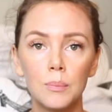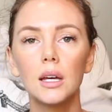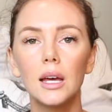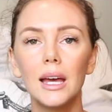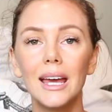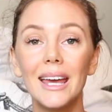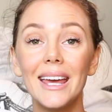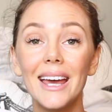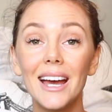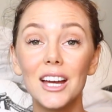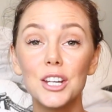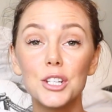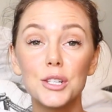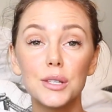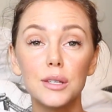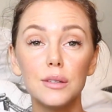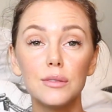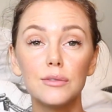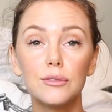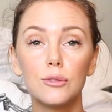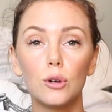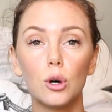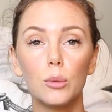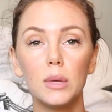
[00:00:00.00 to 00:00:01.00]
He
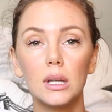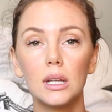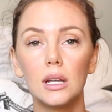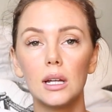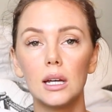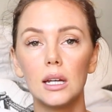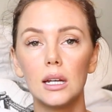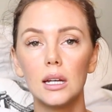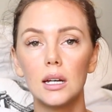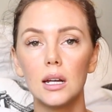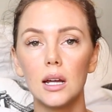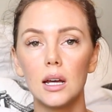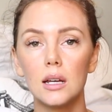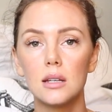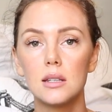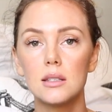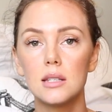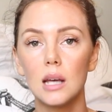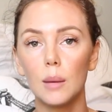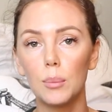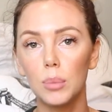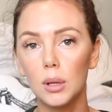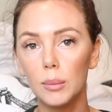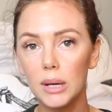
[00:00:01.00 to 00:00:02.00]
actually formulated a
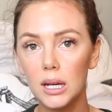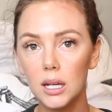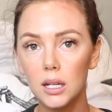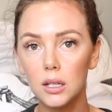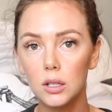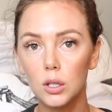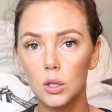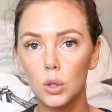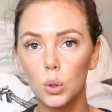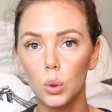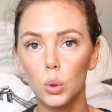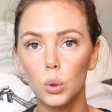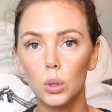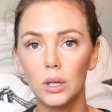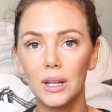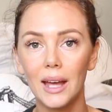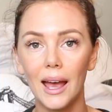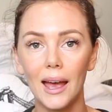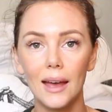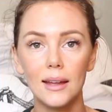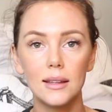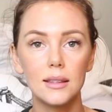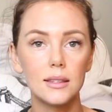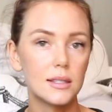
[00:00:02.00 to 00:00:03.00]
supplement called
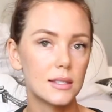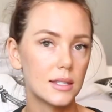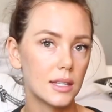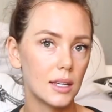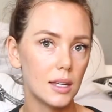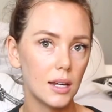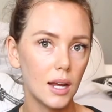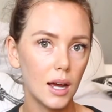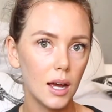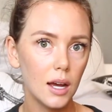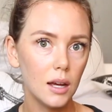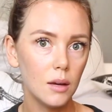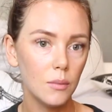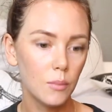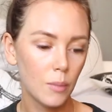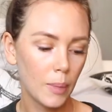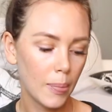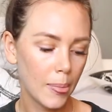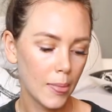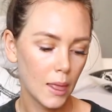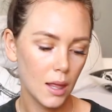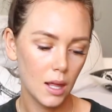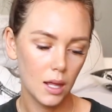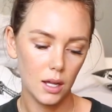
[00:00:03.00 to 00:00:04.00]
Canxida.
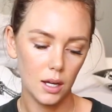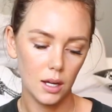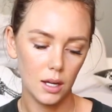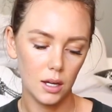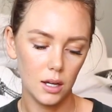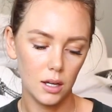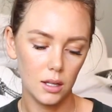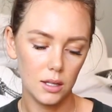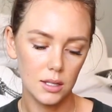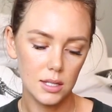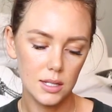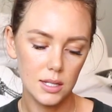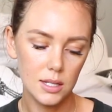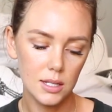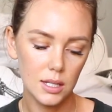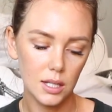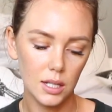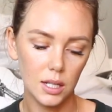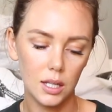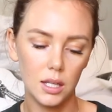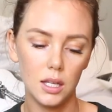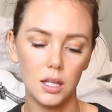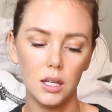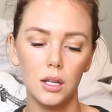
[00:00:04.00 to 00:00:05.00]
This is
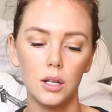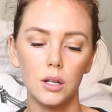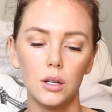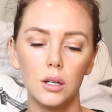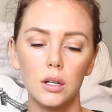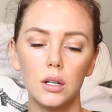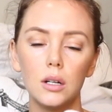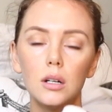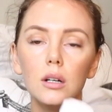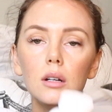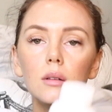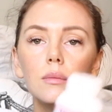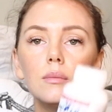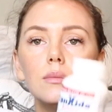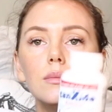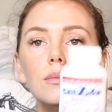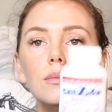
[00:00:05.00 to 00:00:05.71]
it here.